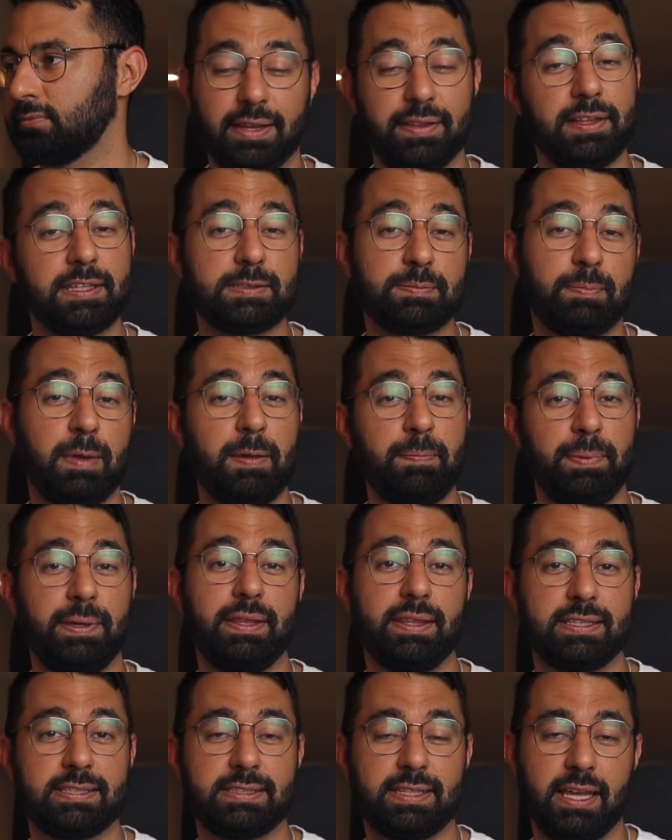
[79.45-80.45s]
Now this might be
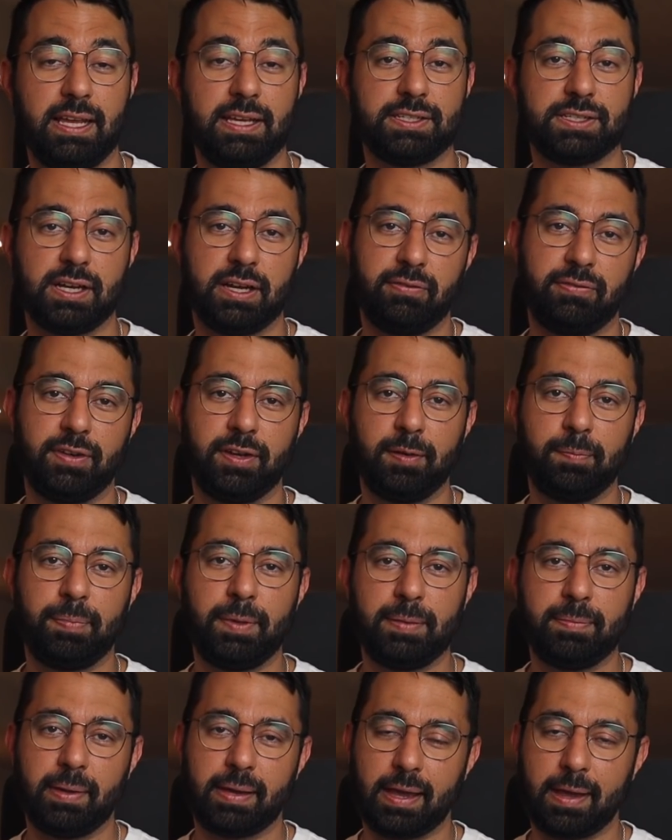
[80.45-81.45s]
the stage of your
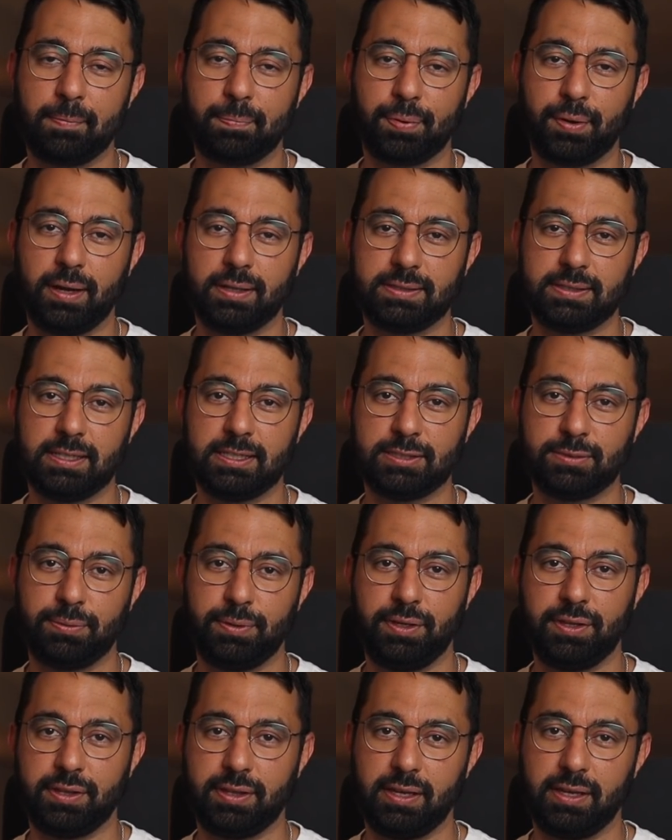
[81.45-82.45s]
beat making process where
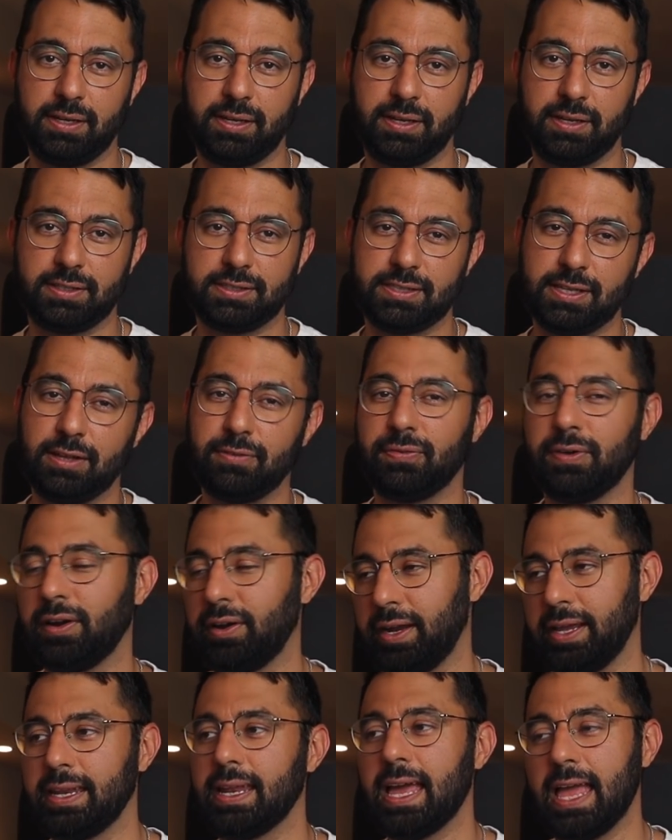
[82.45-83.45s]
you think to yourself, all
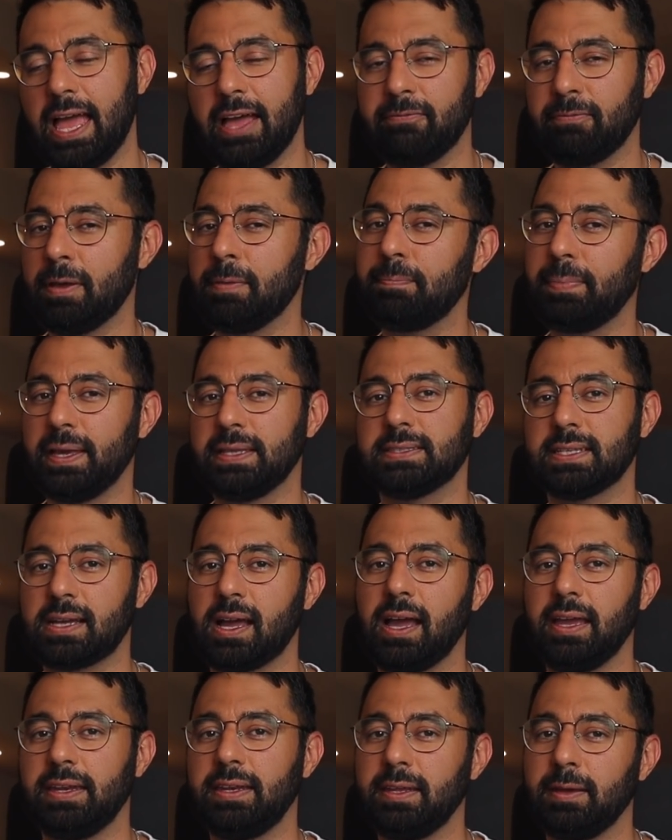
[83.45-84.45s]
right, I have my basic
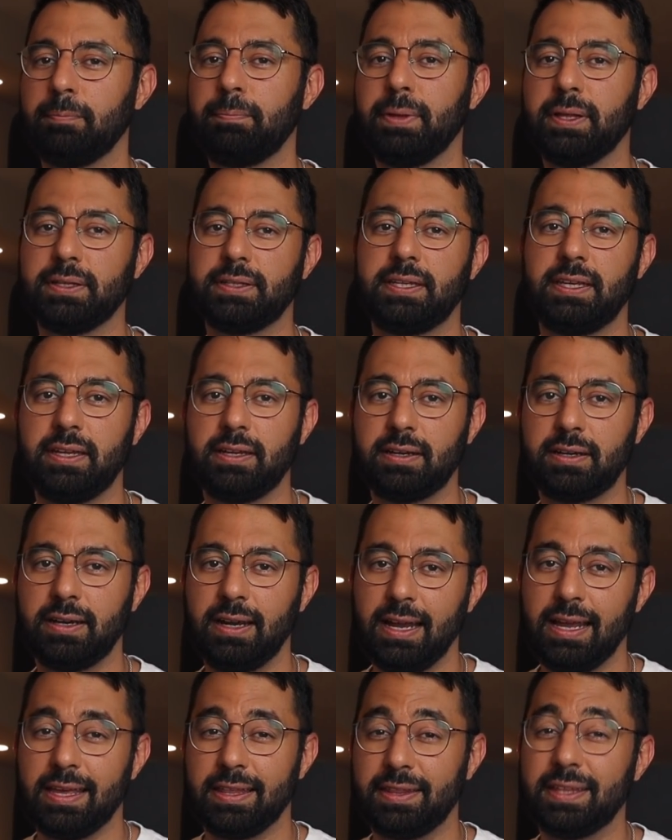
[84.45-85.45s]
idea built here.
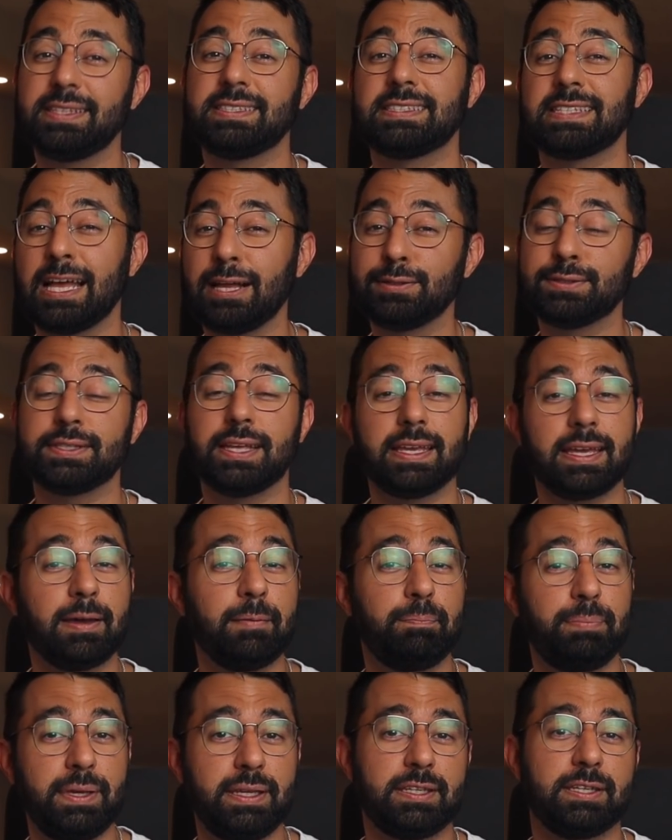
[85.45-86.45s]
This sounds like a
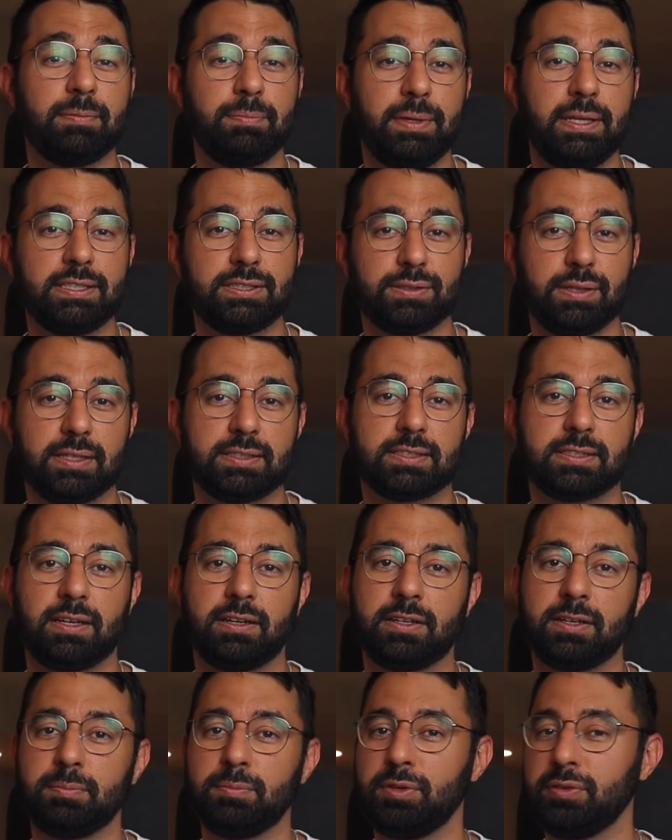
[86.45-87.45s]
beat to me, so let's
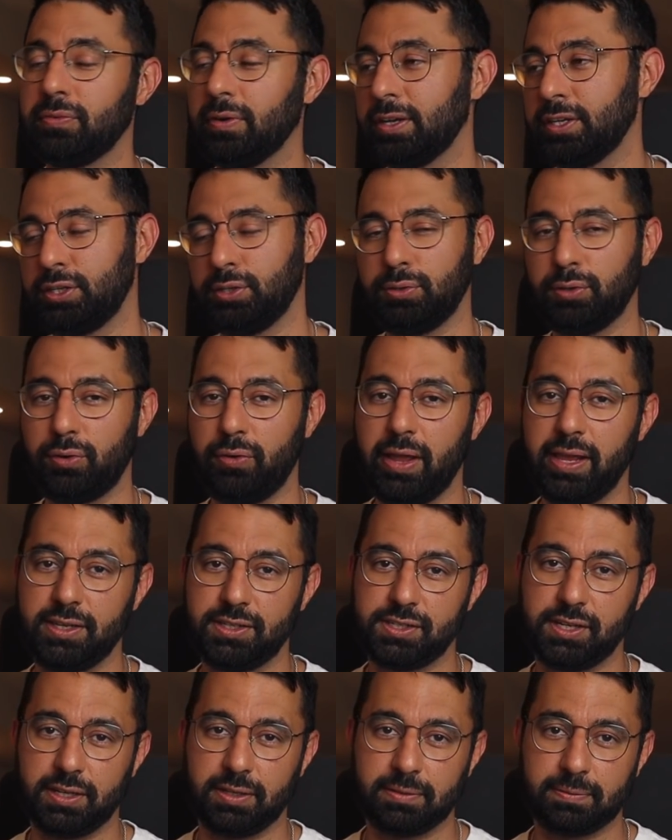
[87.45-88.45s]
start to move on to
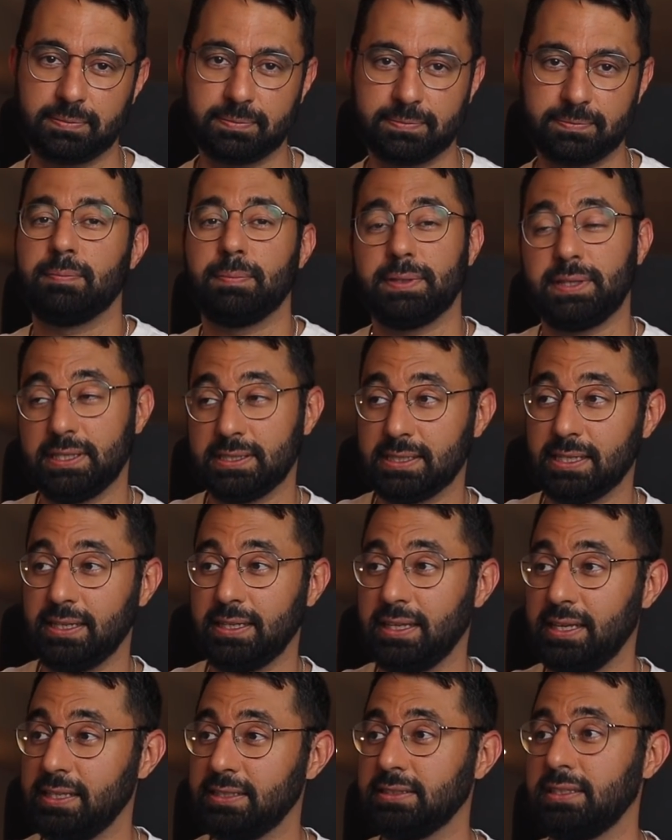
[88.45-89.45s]
arranging. But this can
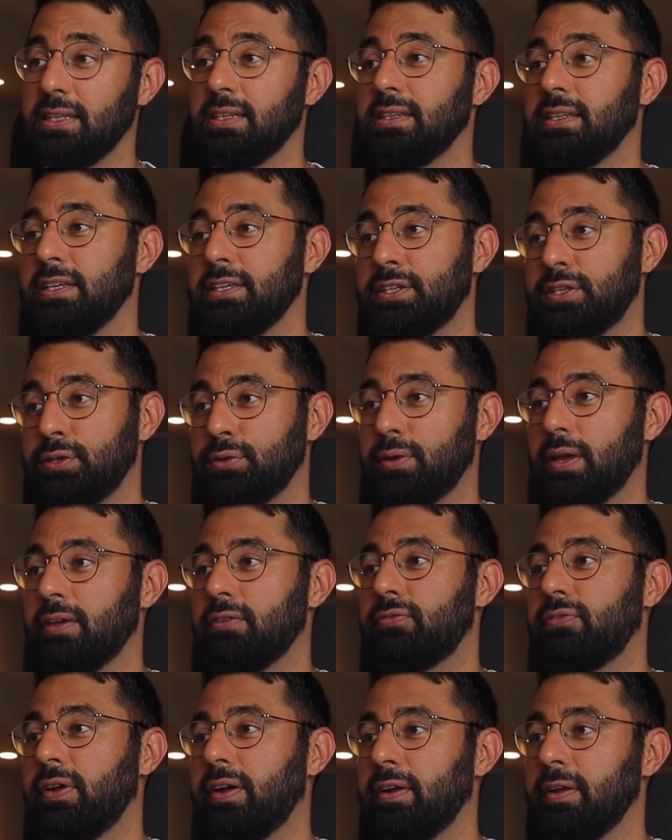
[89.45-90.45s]
easily lead to a
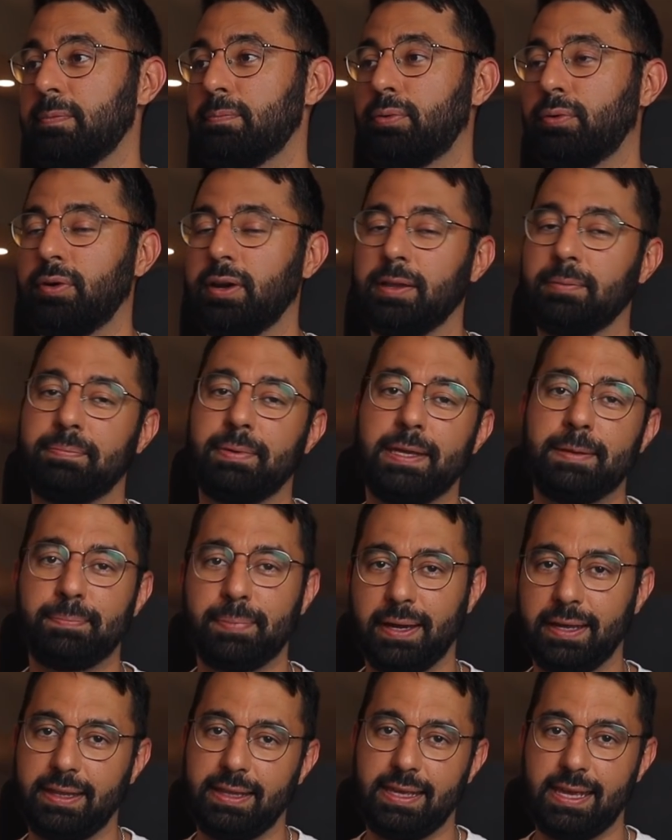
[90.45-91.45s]
very boring beat
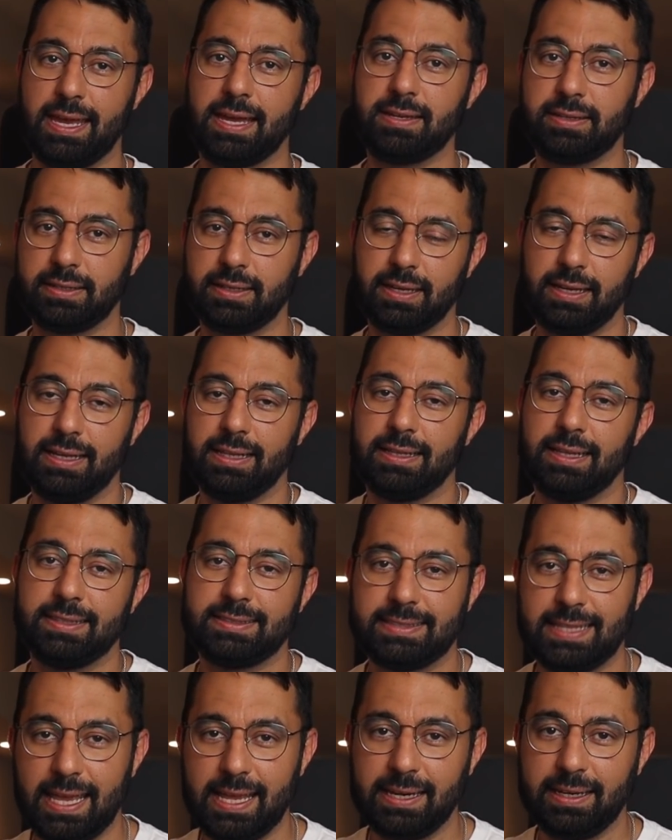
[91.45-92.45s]
by the end. Let's
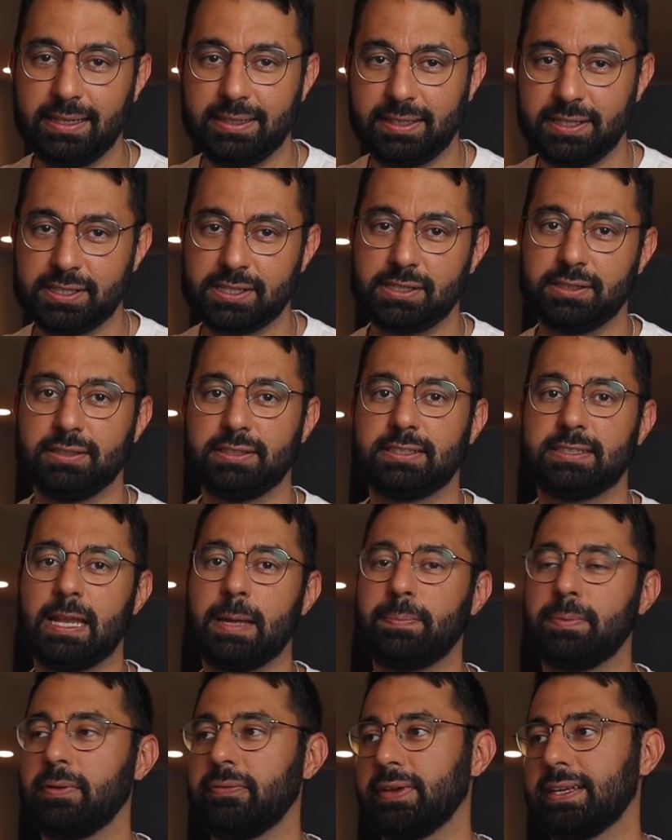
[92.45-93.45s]
take an additional
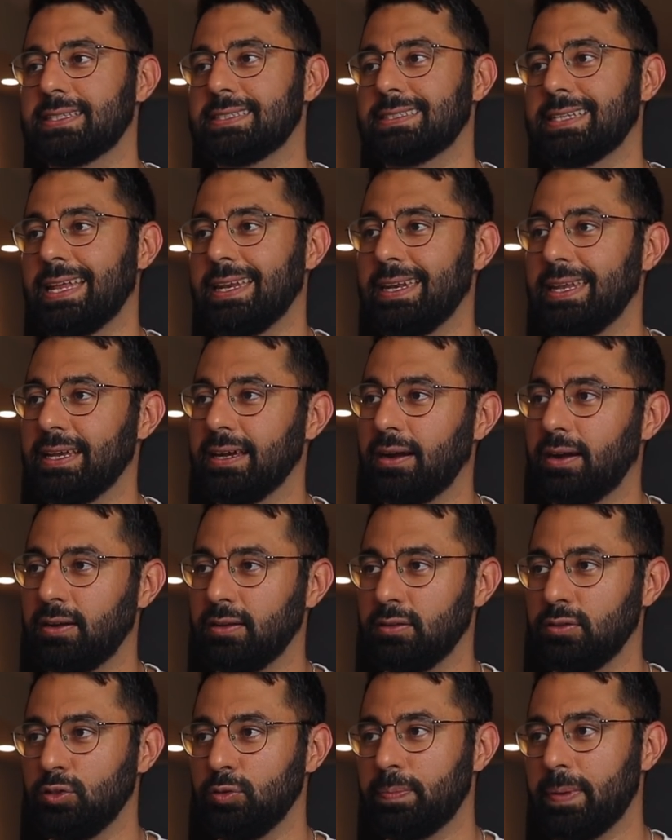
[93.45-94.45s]
step of extending our
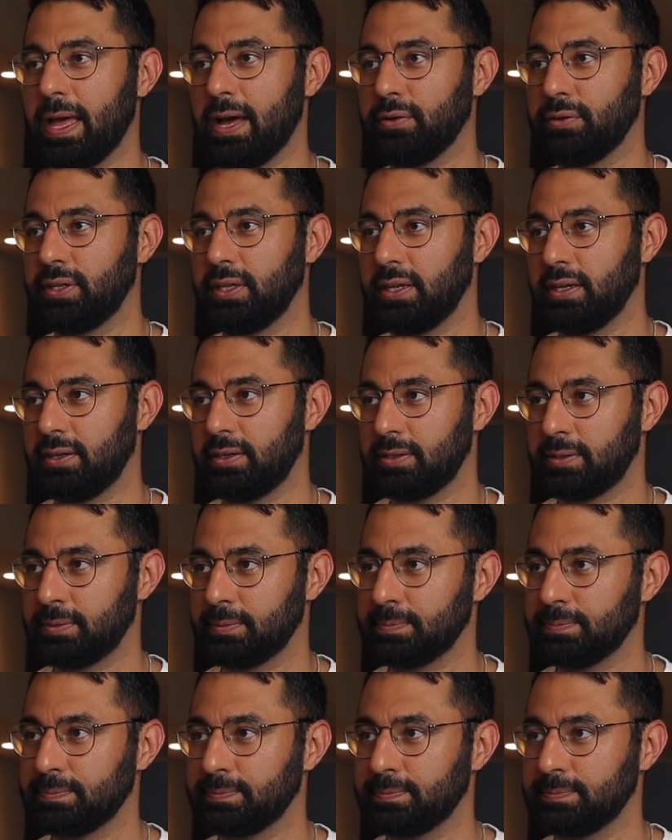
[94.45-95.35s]
loop out here.